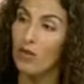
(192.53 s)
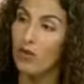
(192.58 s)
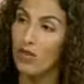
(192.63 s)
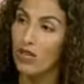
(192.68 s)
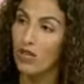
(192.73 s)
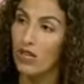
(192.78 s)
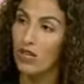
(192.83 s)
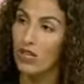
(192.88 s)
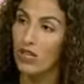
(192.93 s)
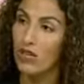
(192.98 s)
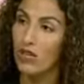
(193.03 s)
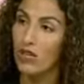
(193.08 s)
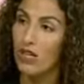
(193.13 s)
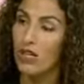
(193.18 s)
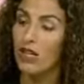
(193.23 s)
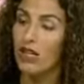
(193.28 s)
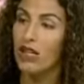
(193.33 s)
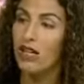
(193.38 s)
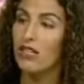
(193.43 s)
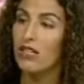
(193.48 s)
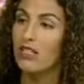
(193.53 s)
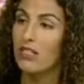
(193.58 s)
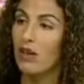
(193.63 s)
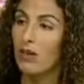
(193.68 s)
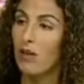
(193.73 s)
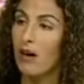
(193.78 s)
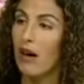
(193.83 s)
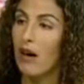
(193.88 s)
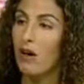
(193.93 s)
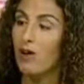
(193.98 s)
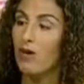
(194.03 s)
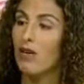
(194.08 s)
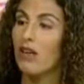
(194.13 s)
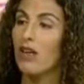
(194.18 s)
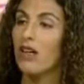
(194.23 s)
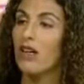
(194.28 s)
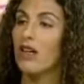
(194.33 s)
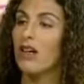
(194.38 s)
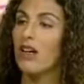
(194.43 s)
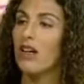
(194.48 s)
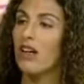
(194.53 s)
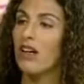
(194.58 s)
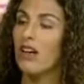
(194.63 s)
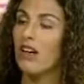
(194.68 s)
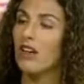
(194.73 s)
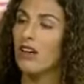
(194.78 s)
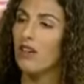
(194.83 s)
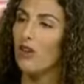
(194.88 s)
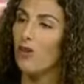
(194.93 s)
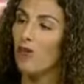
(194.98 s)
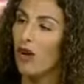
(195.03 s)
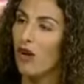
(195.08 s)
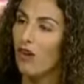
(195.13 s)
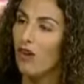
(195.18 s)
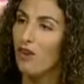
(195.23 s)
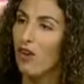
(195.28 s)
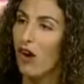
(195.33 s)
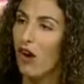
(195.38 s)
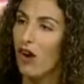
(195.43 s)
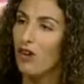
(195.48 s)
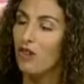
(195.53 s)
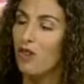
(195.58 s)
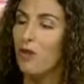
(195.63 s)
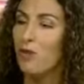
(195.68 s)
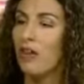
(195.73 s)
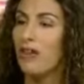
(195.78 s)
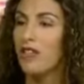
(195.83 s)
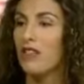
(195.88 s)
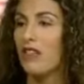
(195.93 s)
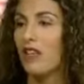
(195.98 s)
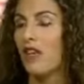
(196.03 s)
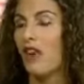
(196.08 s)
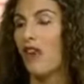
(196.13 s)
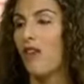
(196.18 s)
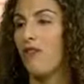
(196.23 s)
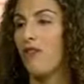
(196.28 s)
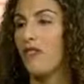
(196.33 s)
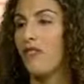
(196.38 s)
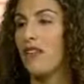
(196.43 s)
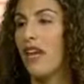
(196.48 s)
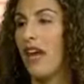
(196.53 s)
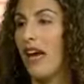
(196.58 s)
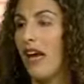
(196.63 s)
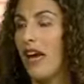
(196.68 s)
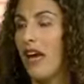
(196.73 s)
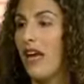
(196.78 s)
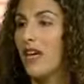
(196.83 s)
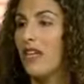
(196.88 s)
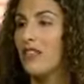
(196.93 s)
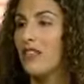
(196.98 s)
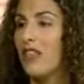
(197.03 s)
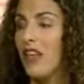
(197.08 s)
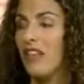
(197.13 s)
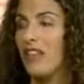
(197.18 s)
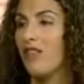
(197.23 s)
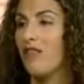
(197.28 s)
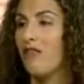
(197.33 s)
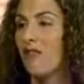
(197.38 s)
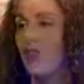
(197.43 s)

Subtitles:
Morsi. It's about whoever occupies that office has, at